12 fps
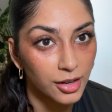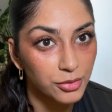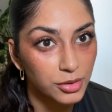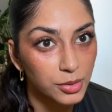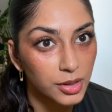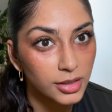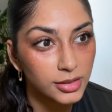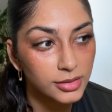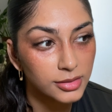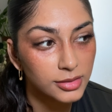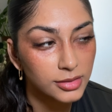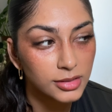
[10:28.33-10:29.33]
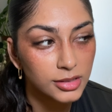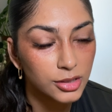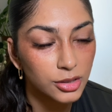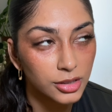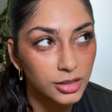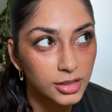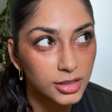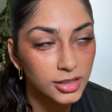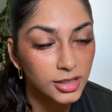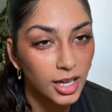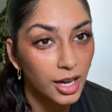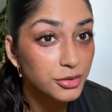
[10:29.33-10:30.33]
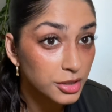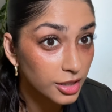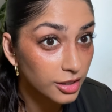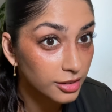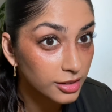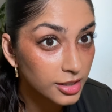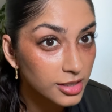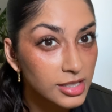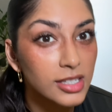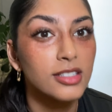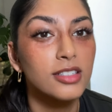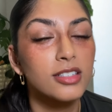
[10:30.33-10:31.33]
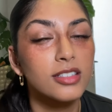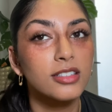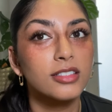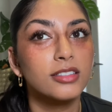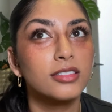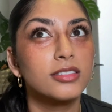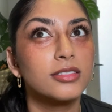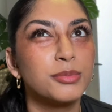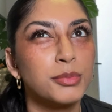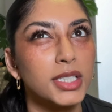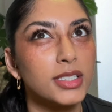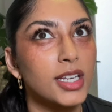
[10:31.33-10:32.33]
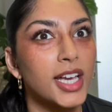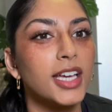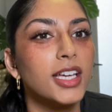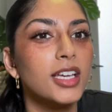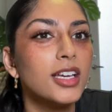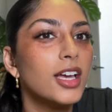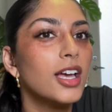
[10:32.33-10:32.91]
everyone. Good afternoon because it's midday.